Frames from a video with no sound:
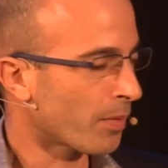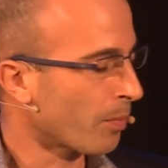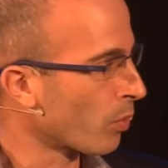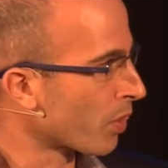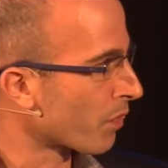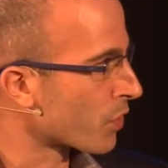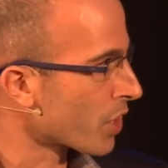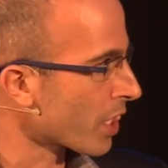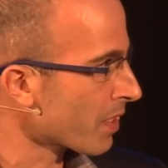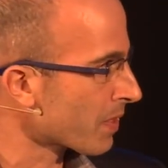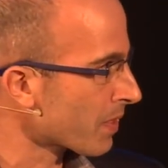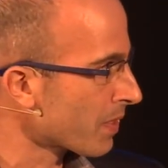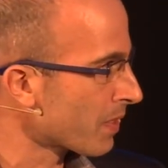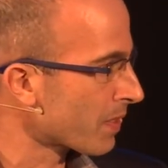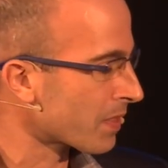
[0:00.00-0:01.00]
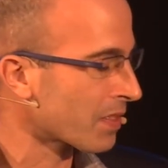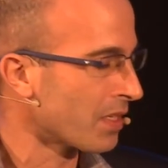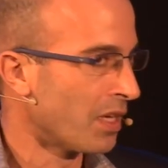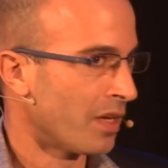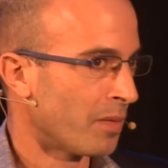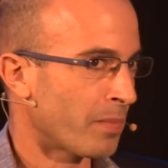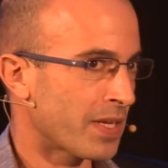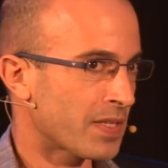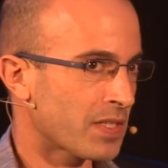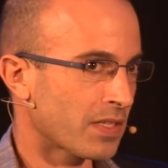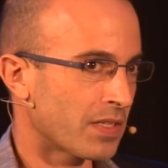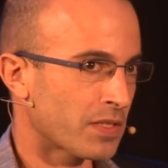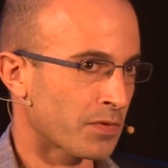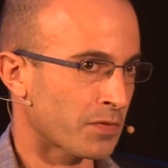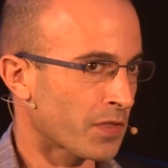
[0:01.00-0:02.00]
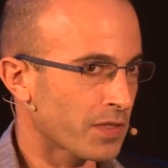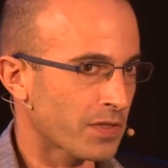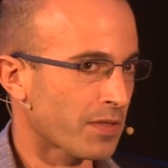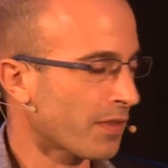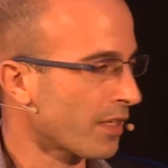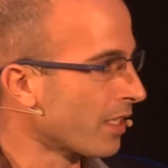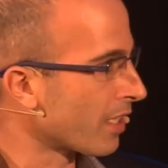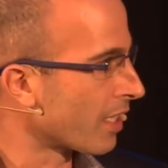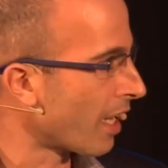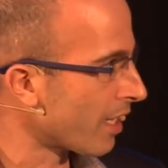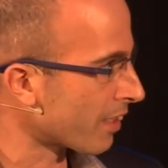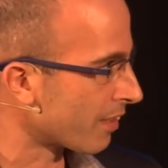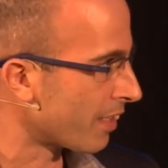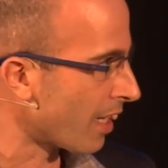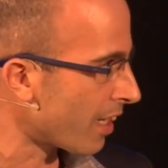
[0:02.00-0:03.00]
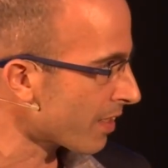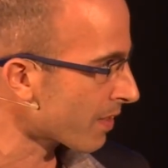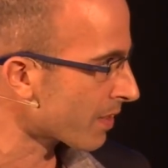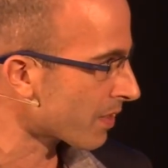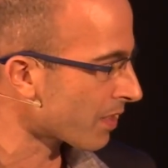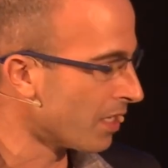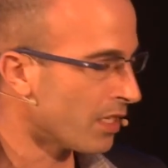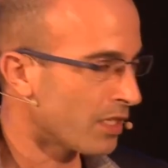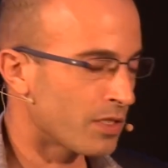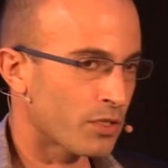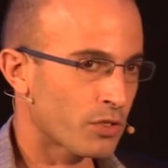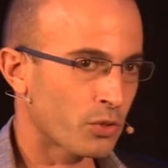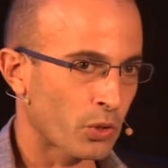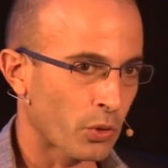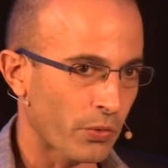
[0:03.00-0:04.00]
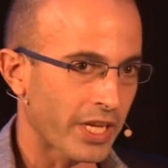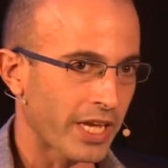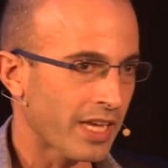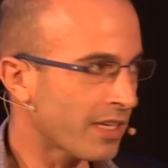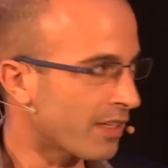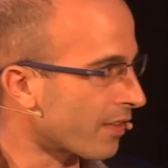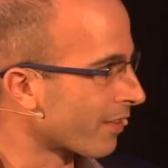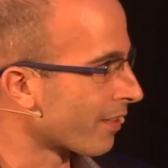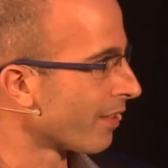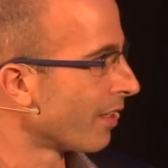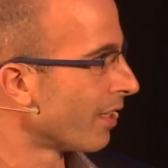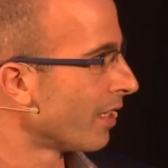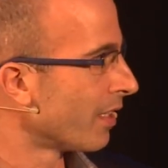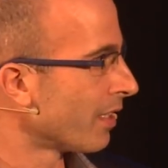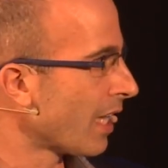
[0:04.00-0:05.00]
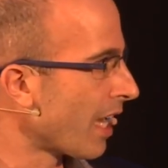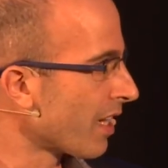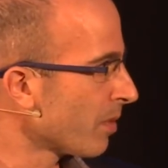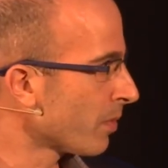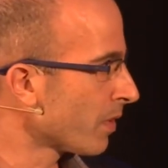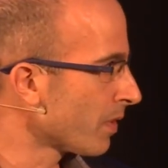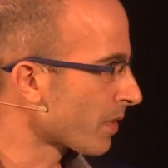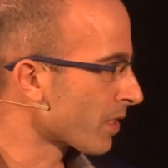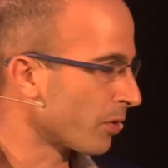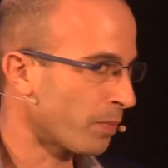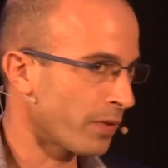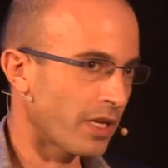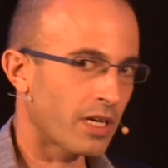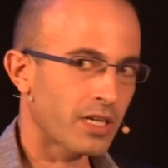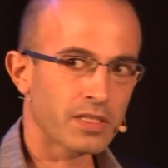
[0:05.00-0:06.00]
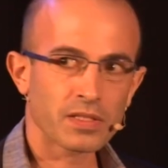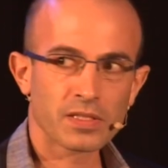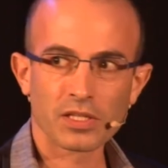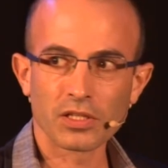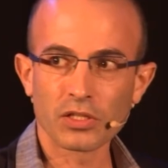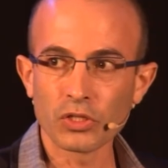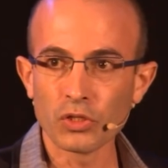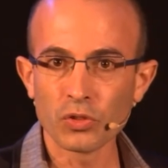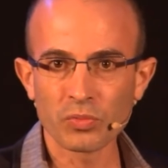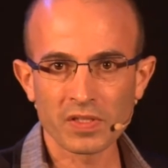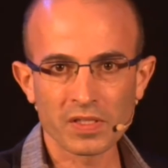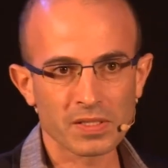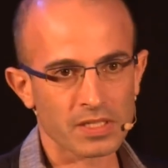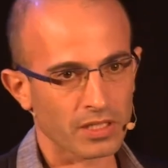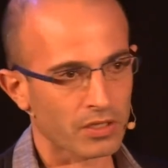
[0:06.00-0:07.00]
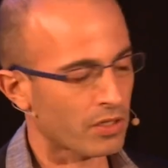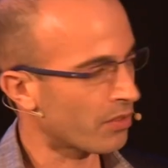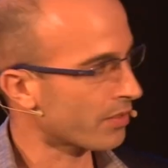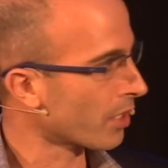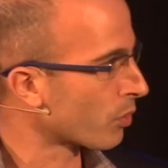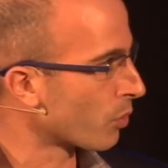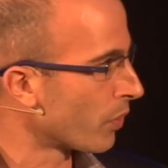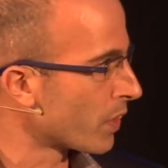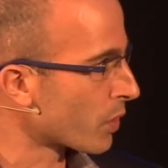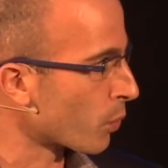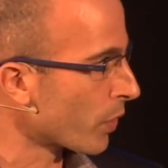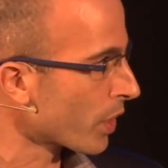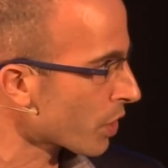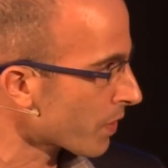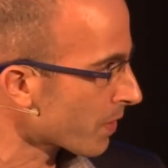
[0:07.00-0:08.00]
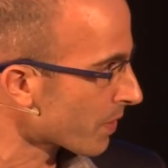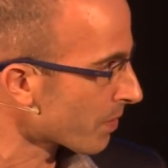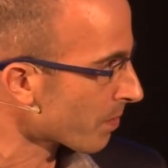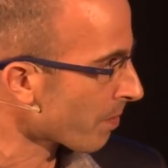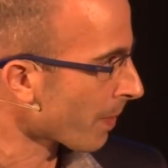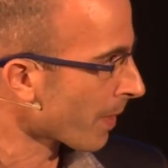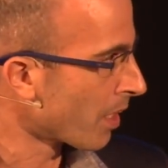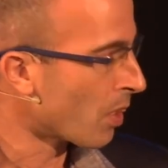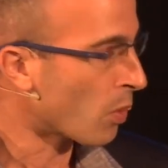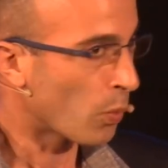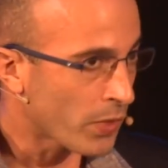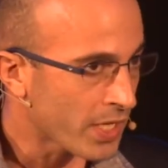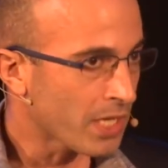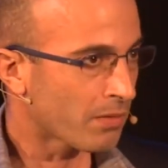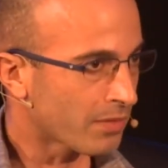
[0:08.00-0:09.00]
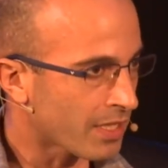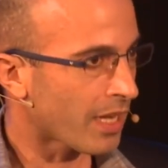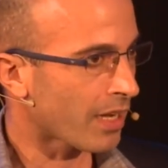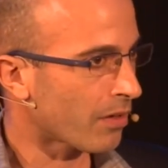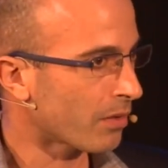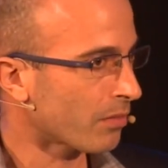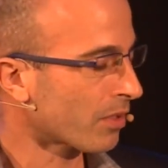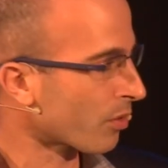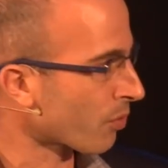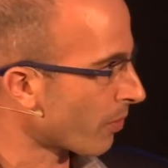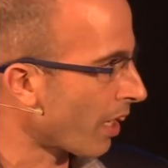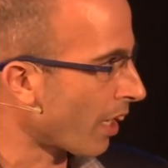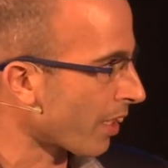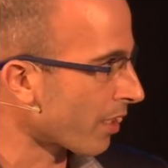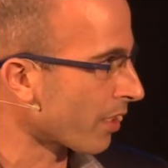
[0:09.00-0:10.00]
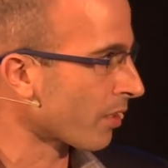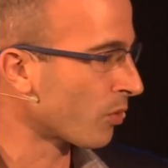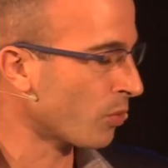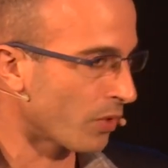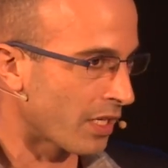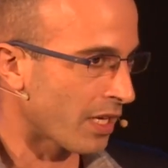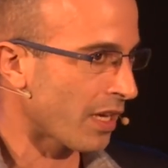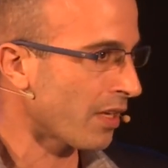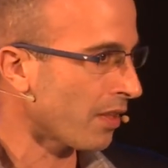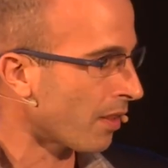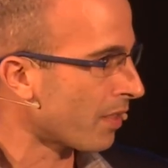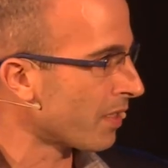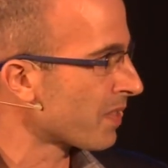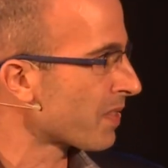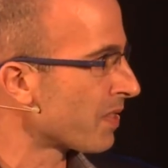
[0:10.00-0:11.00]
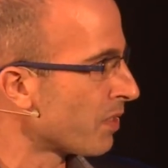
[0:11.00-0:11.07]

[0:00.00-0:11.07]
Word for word: in the book of Genesis, basically the first thing God does is to create animals and plants and humans according to his wishes, we are now trying to gain this